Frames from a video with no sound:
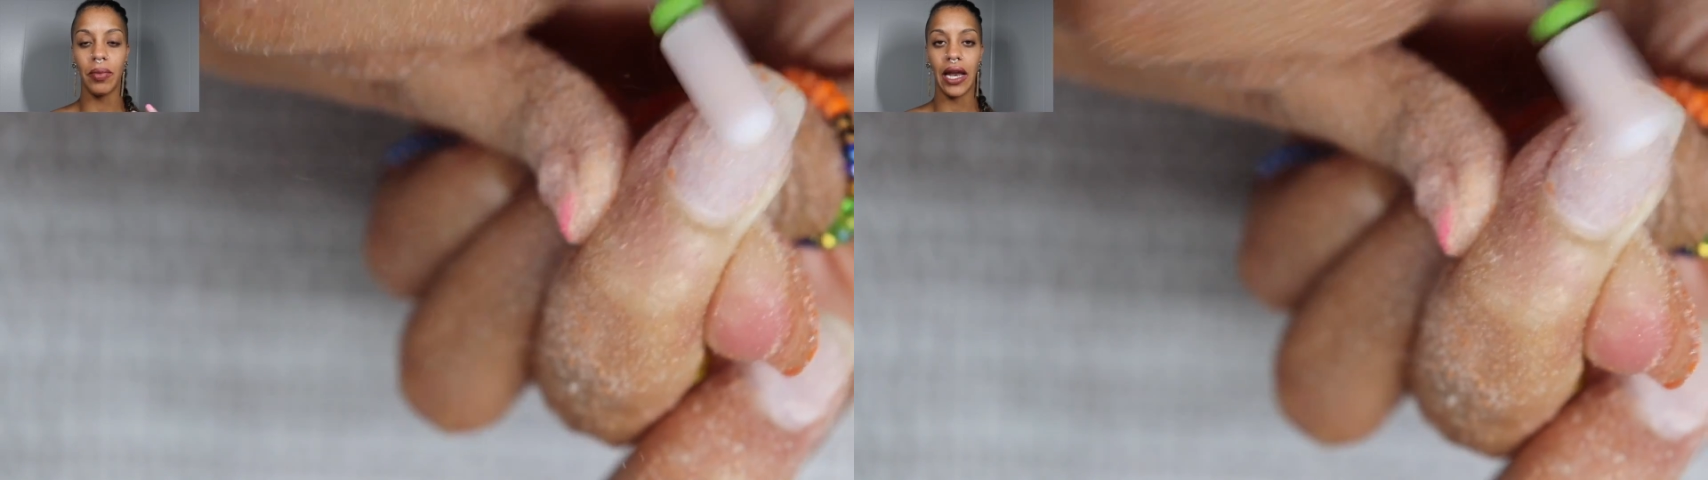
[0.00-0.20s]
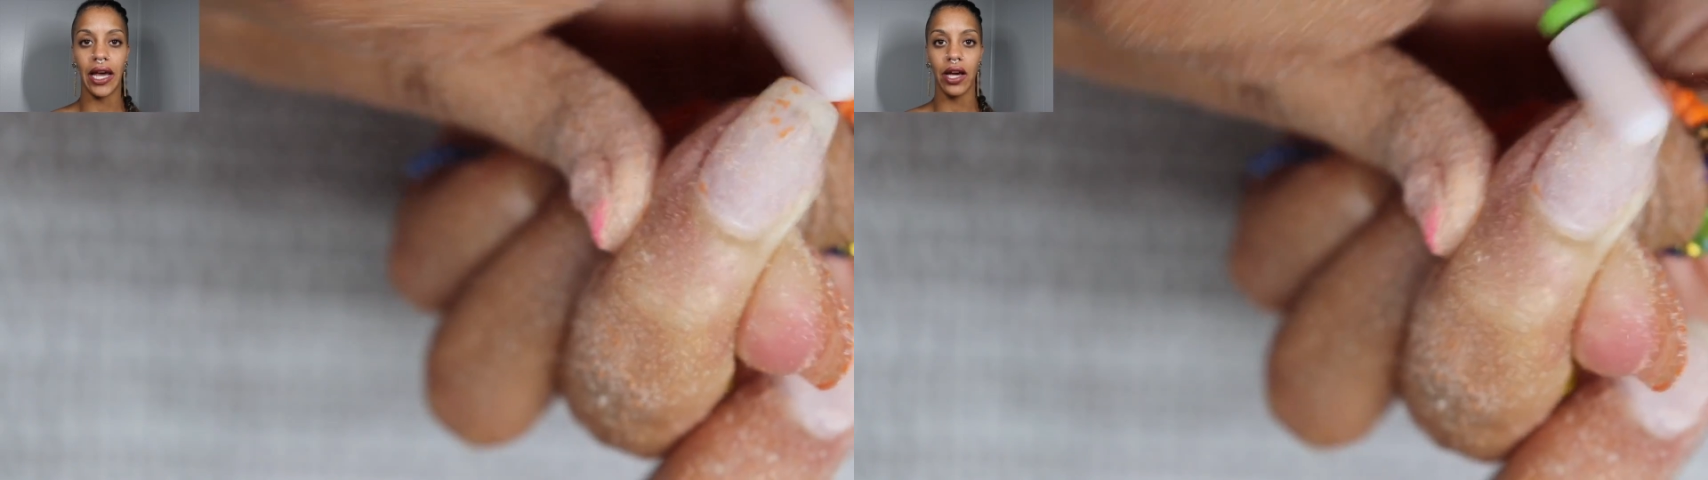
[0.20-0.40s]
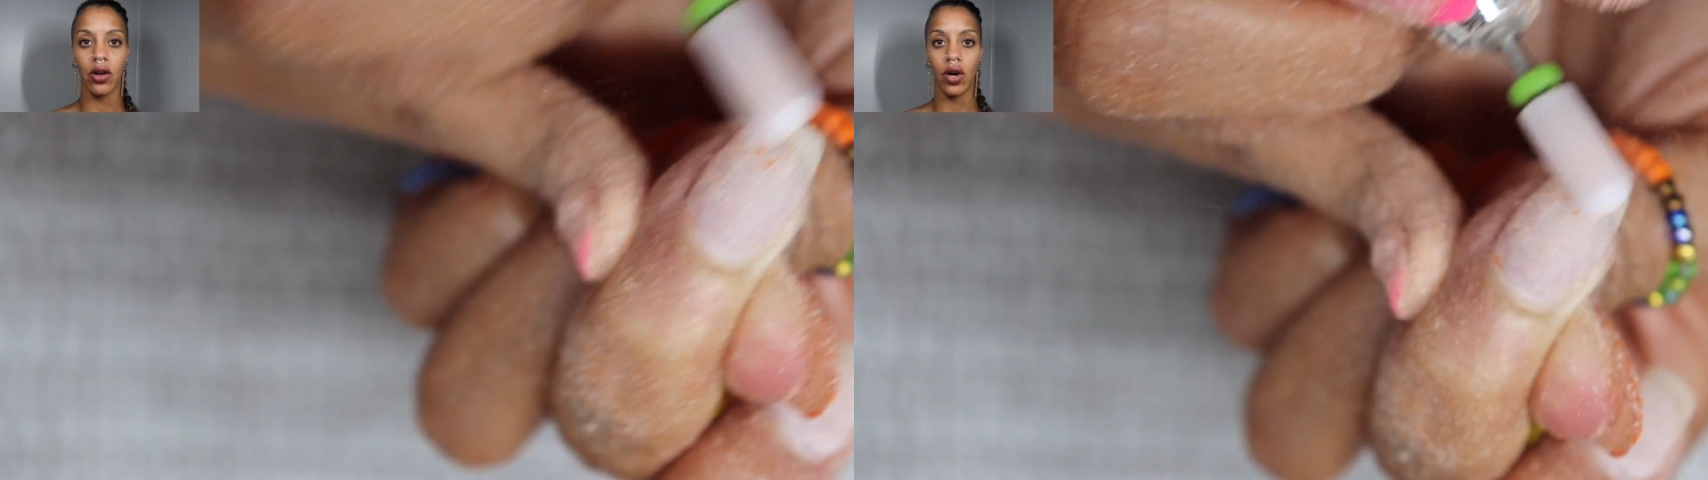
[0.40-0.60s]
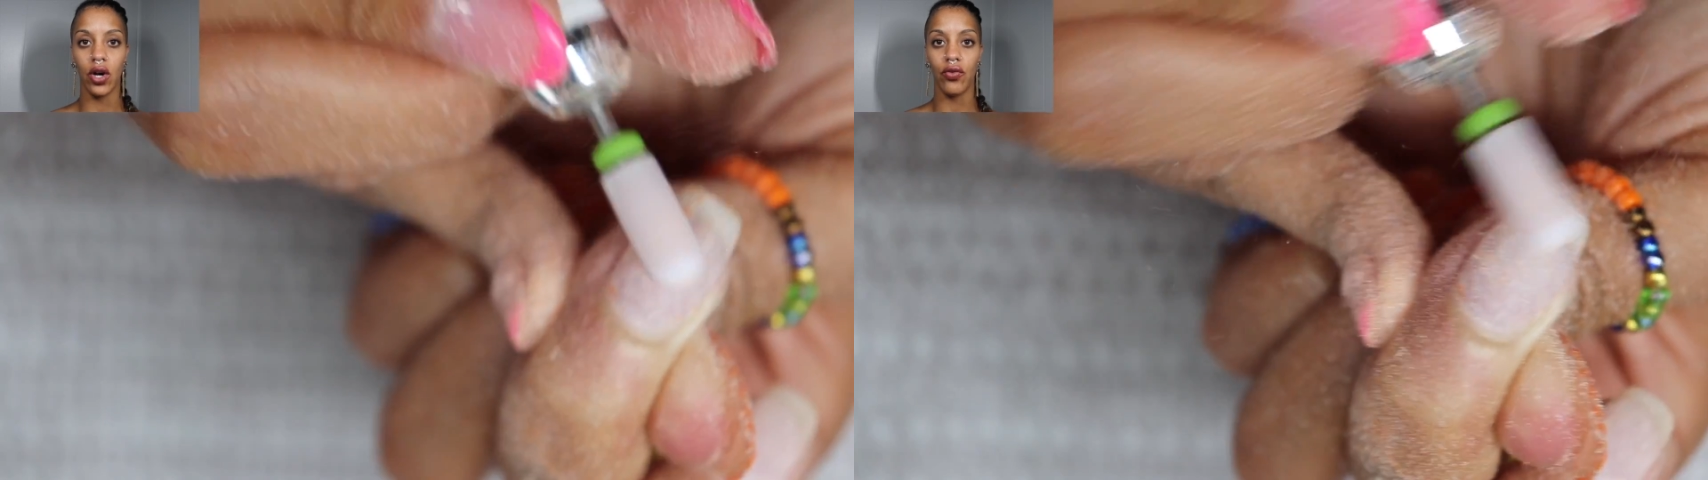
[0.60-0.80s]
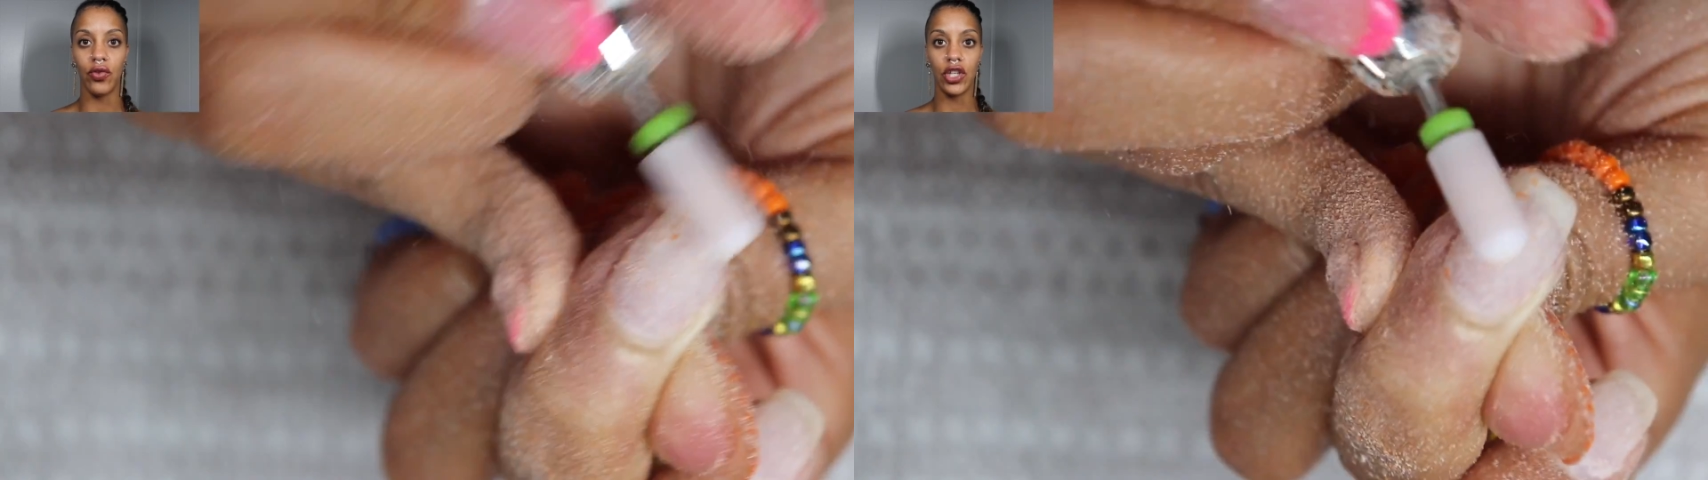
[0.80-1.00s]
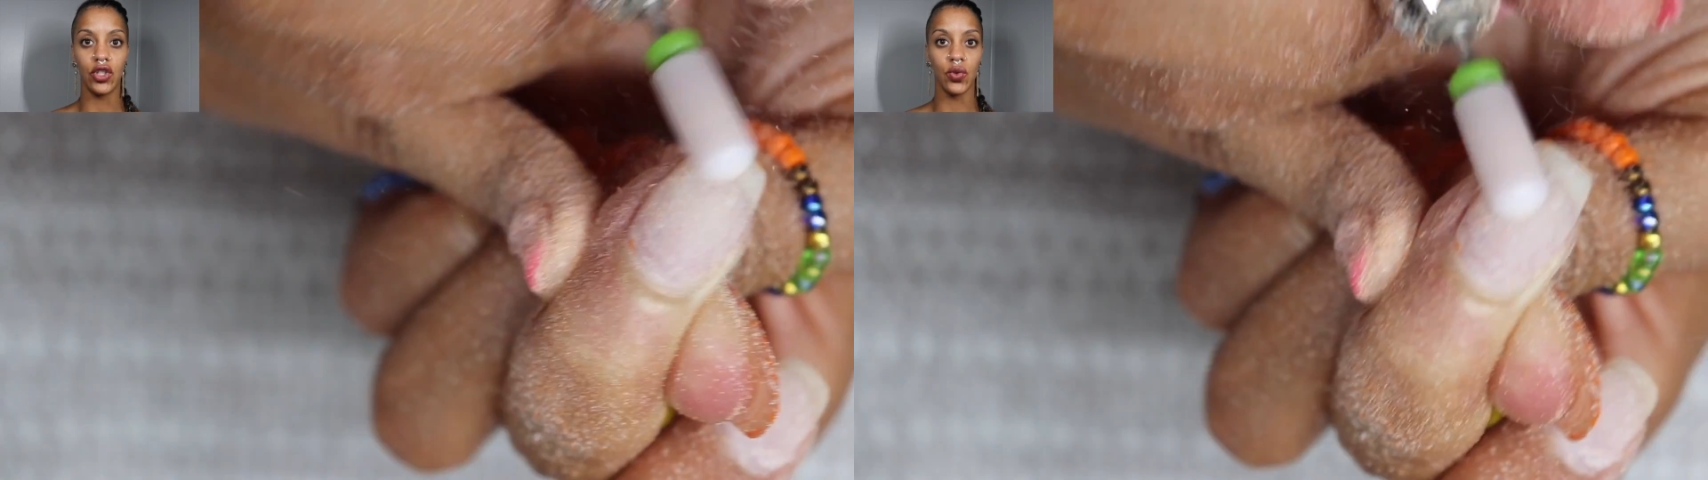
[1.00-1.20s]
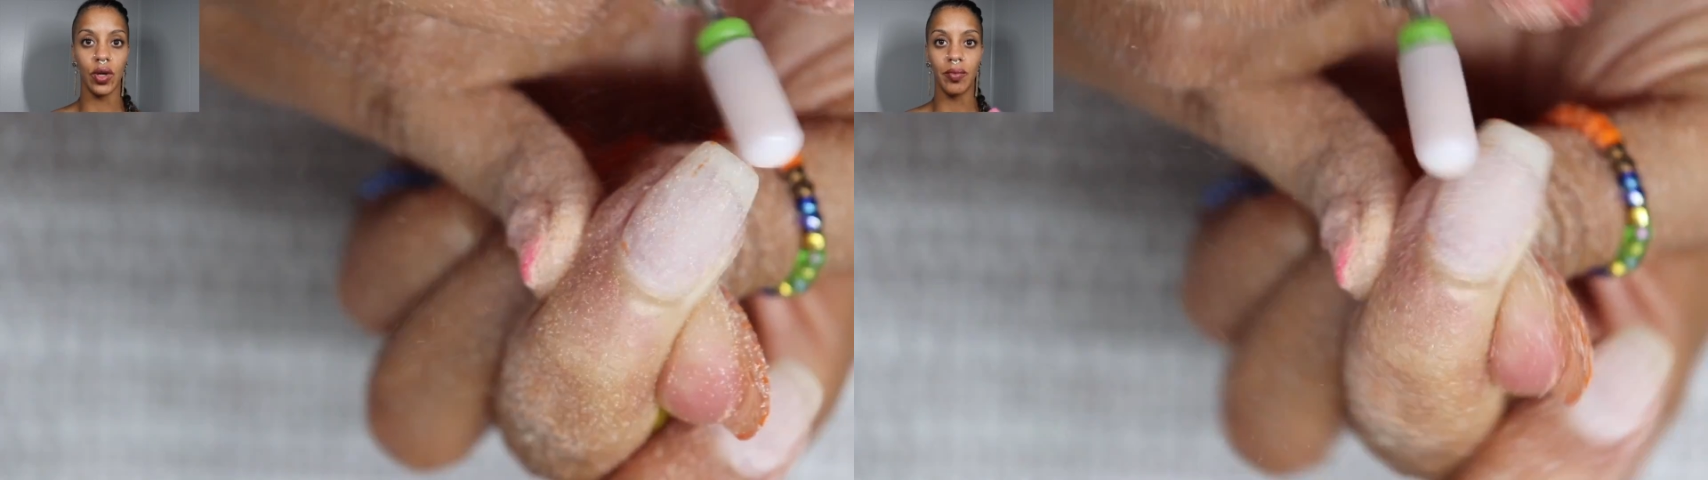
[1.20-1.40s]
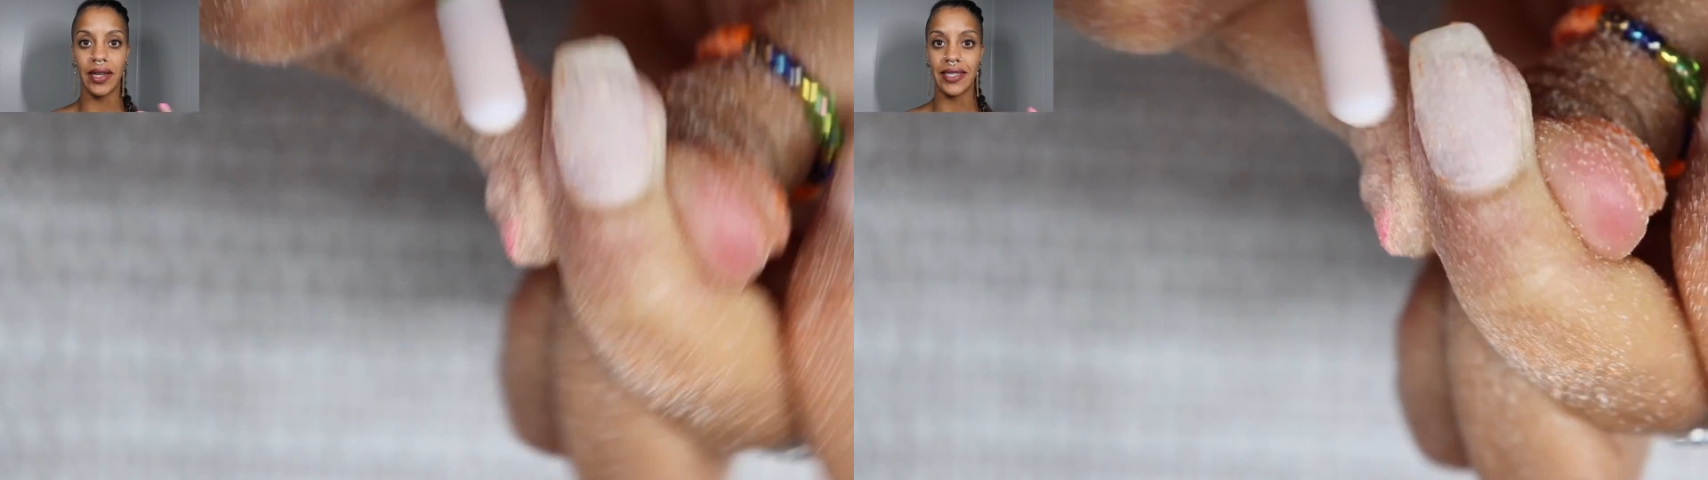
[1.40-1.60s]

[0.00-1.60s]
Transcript: plan on redoing my